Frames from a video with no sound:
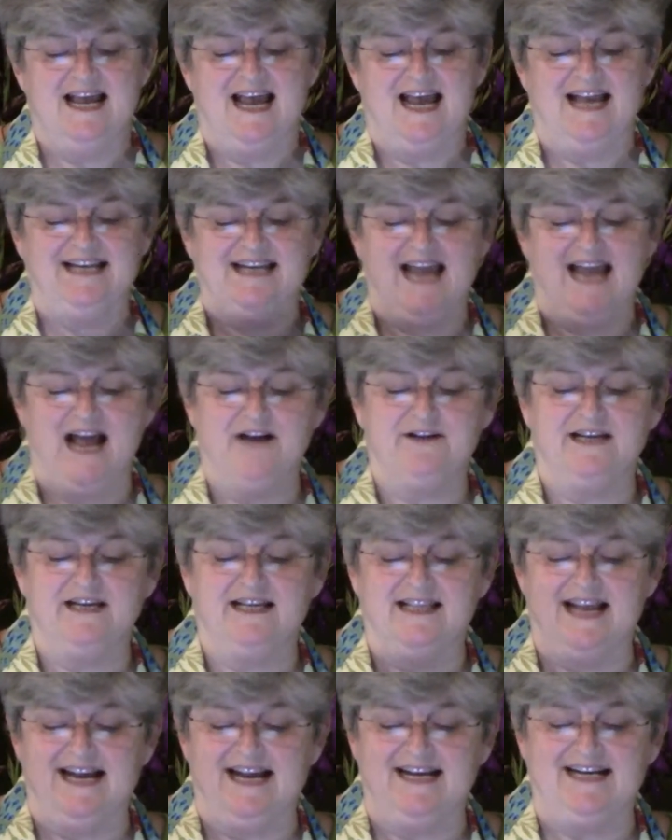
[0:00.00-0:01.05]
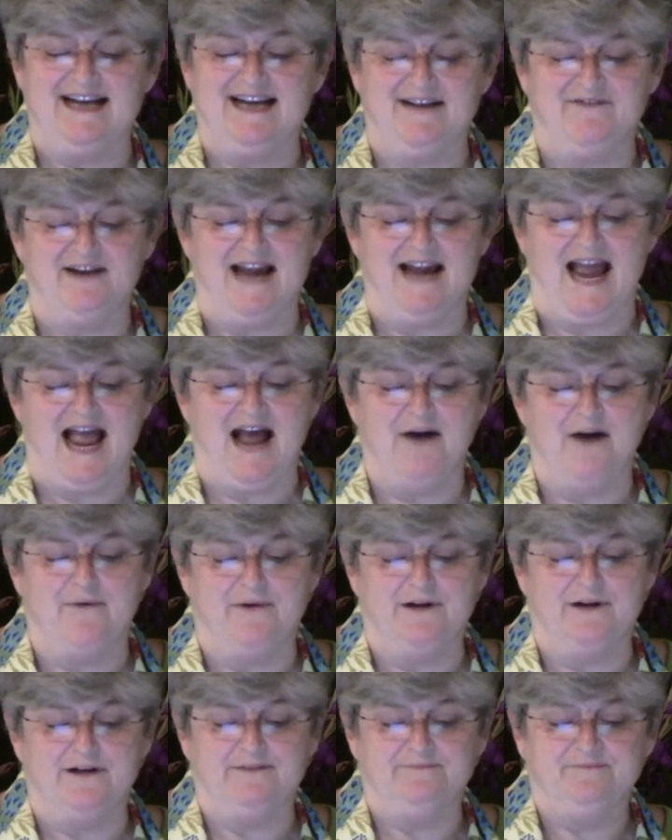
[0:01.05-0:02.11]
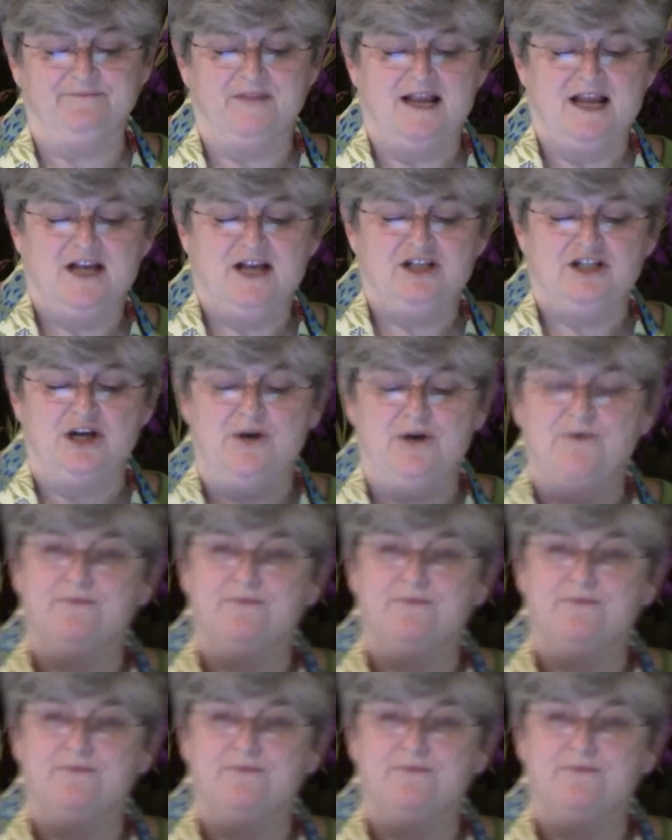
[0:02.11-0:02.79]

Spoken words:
and calculated every hour. So